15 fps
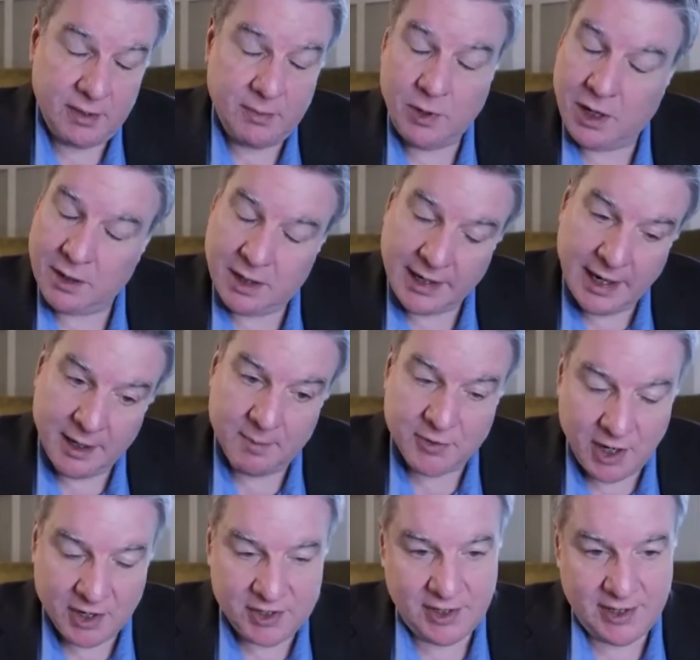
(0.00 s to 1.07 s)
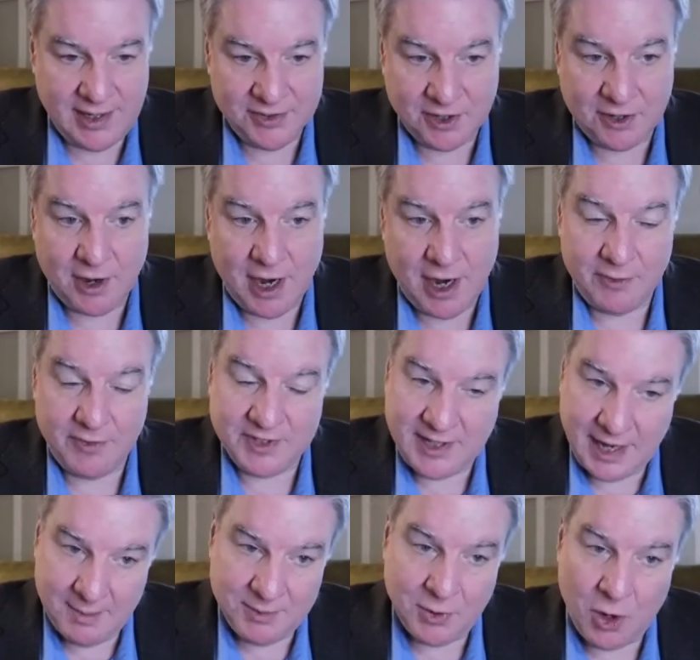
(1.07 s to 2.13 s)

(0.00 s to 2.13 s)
Well, again, obstruction is a crime of attempt.